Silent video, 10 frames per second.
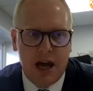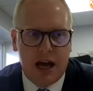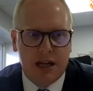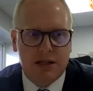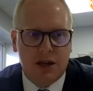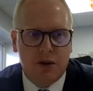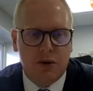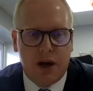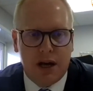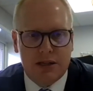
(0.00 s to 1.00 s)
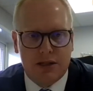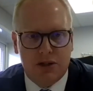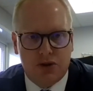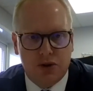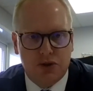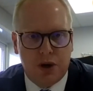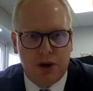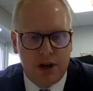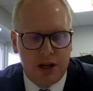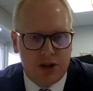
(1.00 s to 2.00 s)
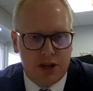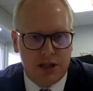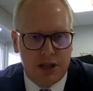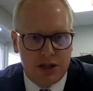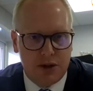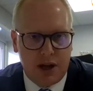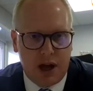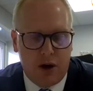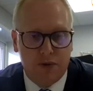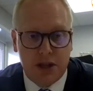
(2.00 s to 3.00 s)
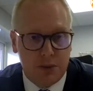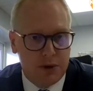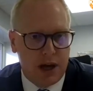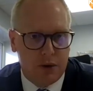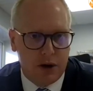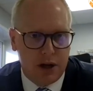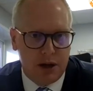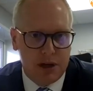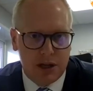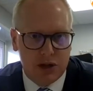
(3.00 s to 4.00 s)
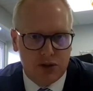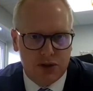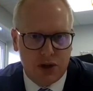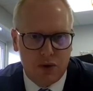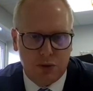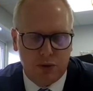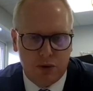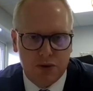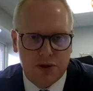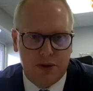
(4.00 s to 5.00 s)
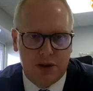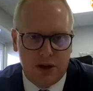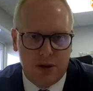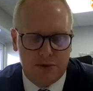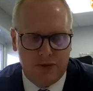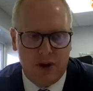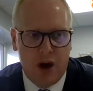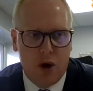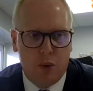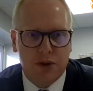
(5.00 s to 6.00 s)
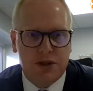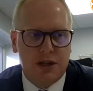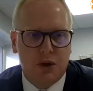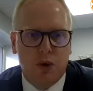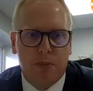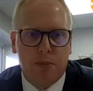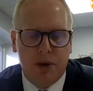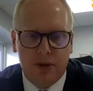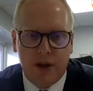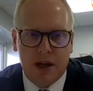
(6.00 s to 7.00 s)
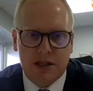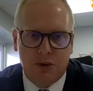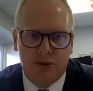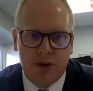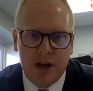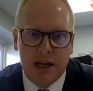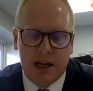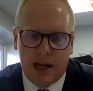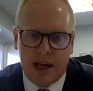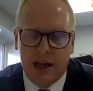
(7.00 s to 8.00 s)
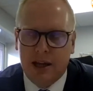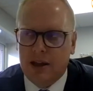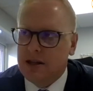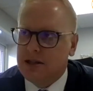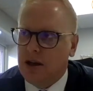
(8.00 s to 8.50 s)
And so as a trust, we're really interested in doing that, obviously with our immediate trust schools, but we're also in terms of wanting to work beyond that. So we're really key that